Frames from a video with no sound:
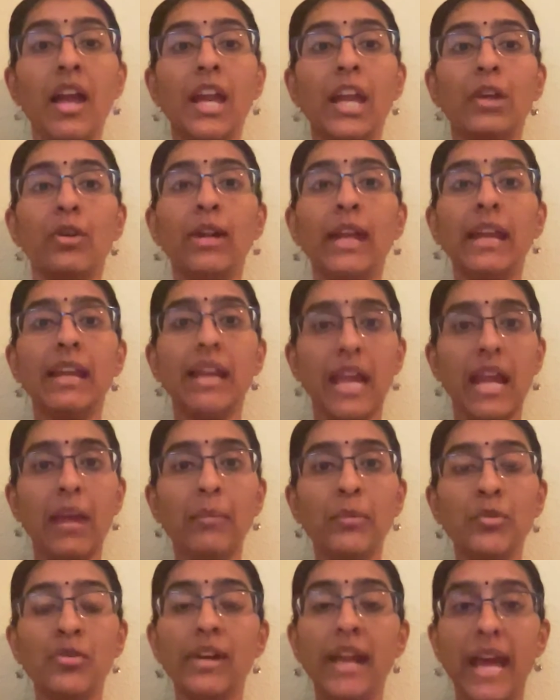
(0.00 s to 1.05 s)
like
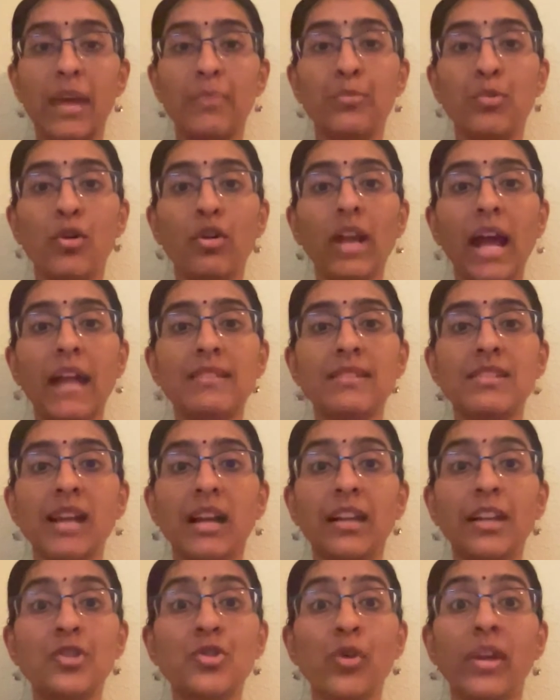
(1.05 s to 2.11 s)
came to an airport and
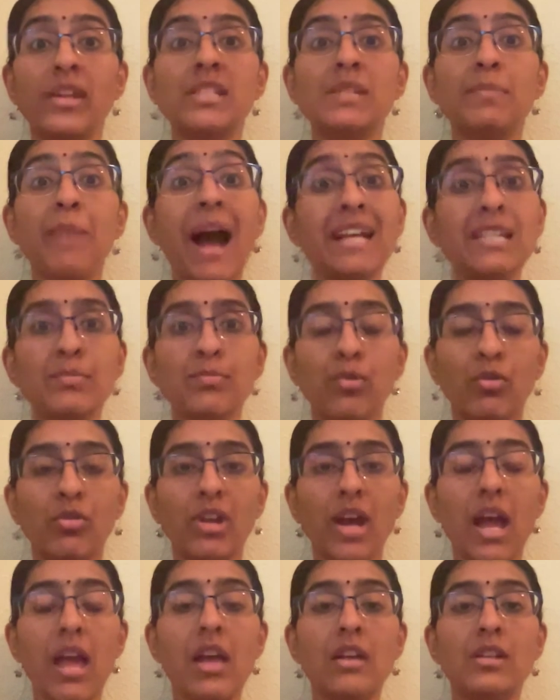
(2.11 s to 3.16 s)
started showing his passport.
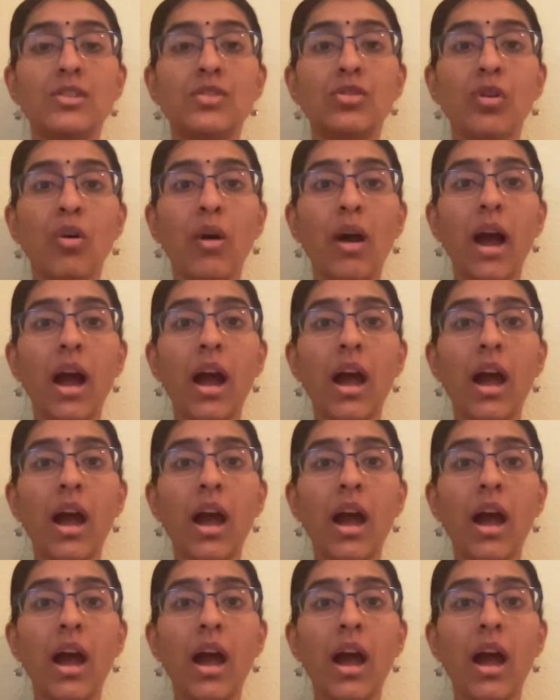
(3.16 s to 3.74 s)
So